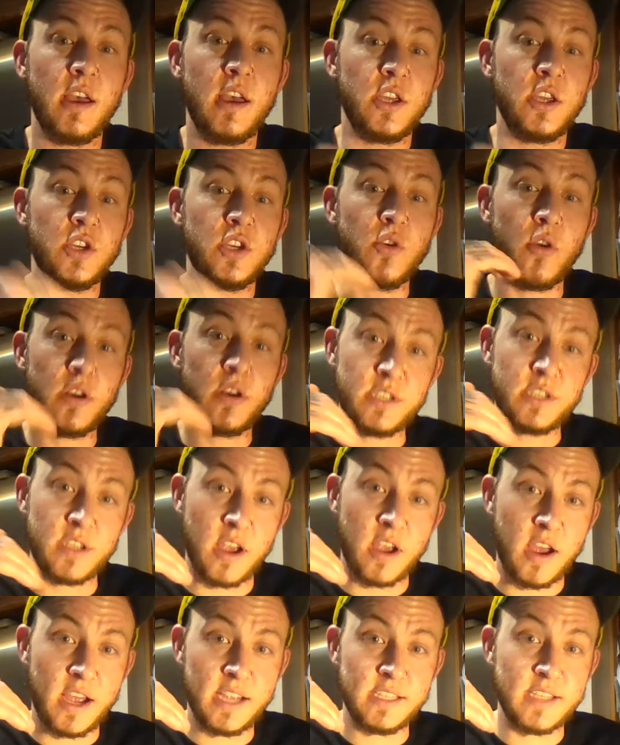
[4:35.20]
your
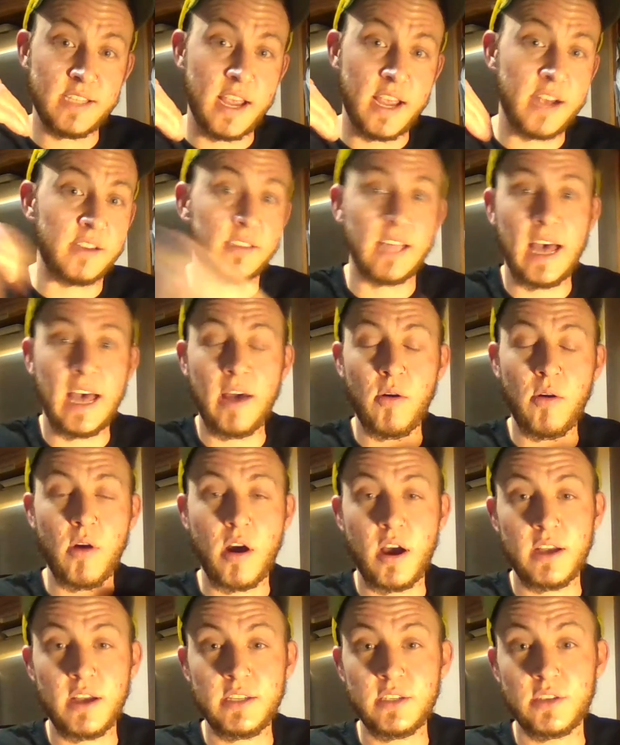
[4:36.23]
size and allow
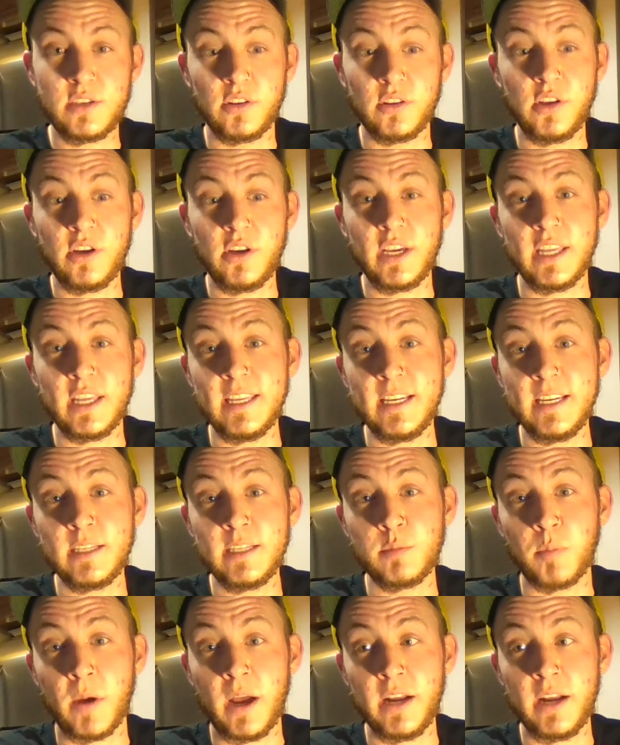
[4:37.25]
us to look at these
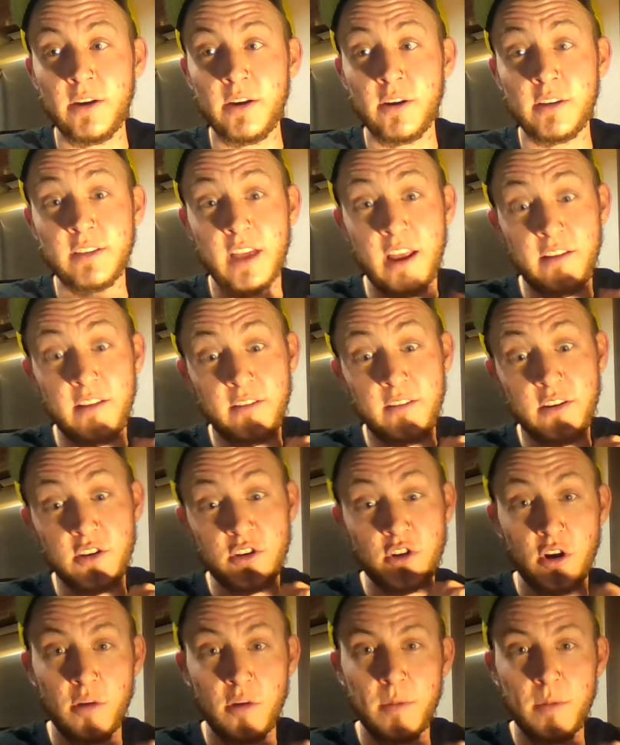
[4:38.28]
binders and
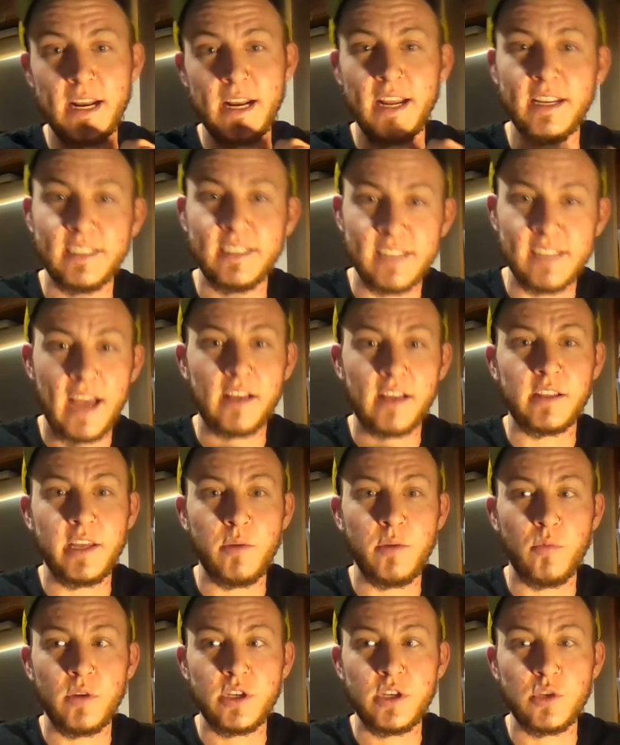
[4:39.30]
determine exactly
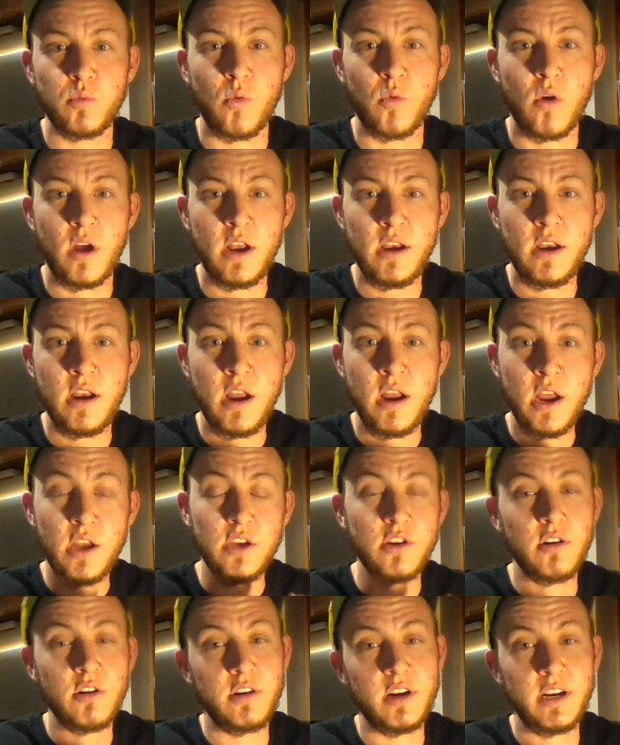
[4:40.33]
which one
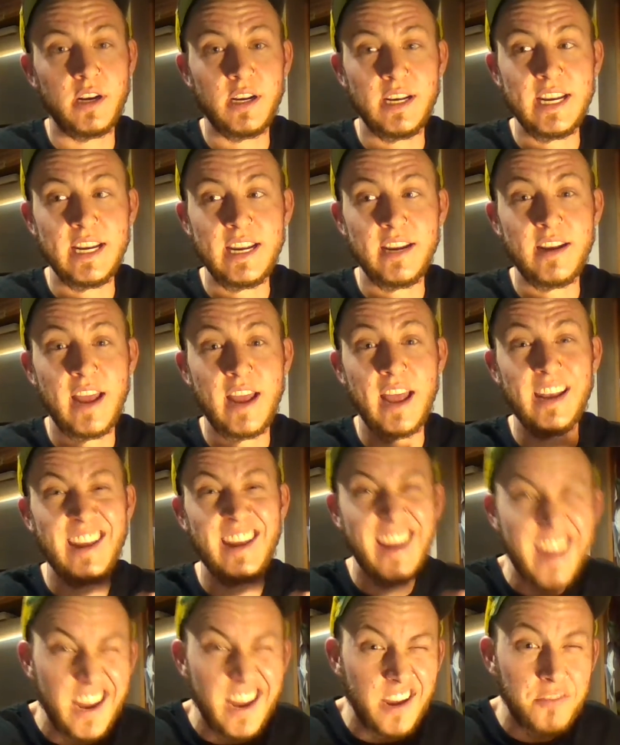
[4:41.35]
you're going to need and
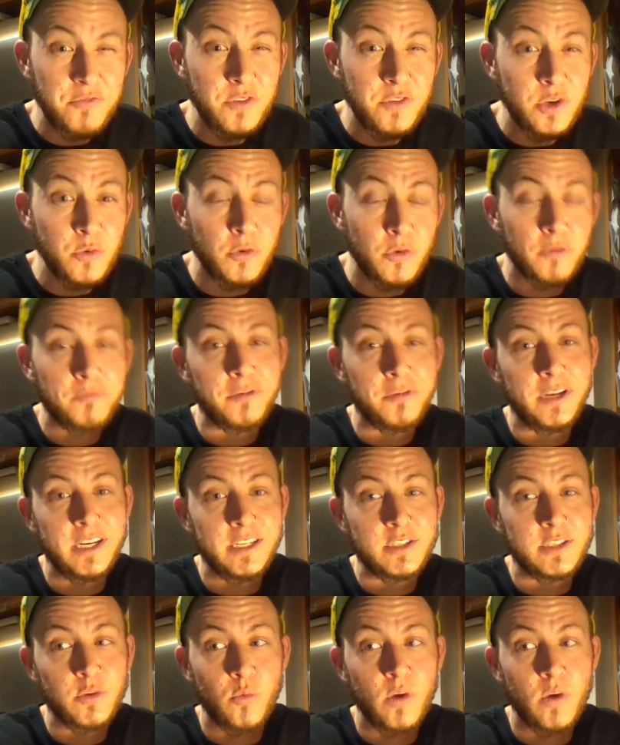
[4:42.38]
if you will fit
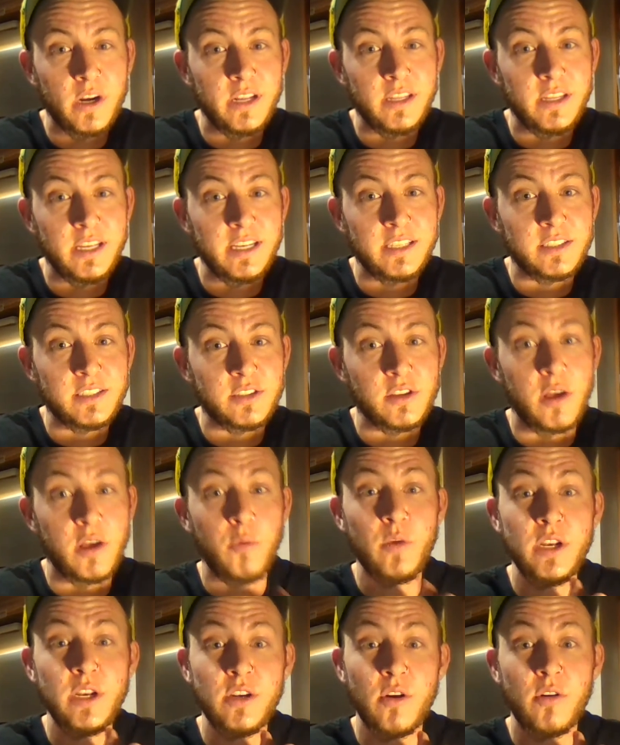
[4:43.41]
into one of these so that
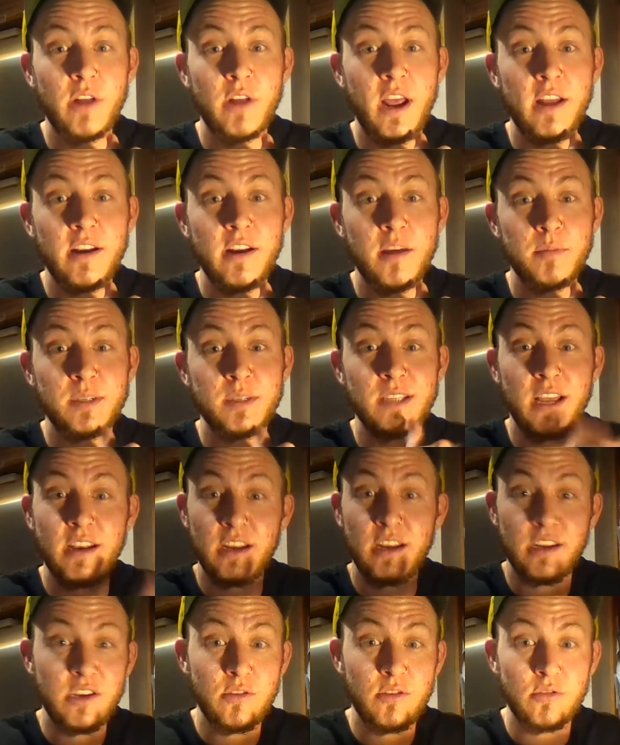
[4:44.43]
we don't end up
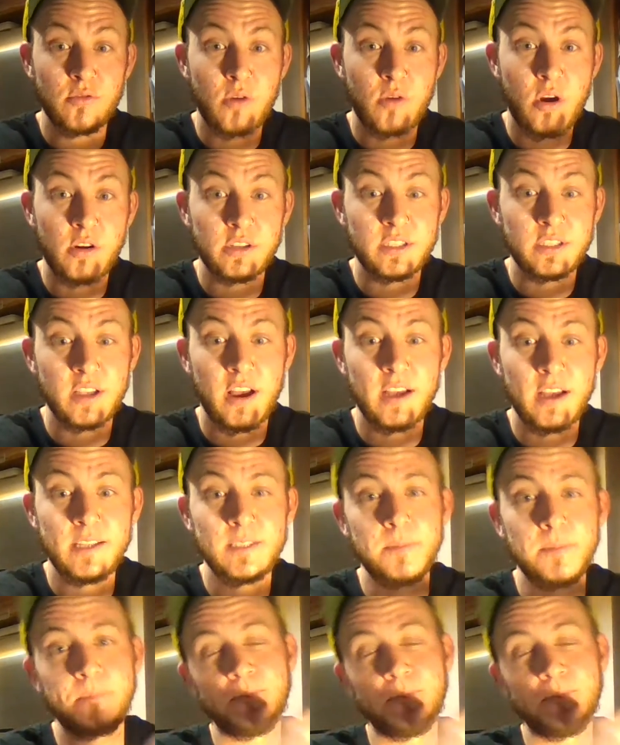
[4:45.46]
sending you the wrong size.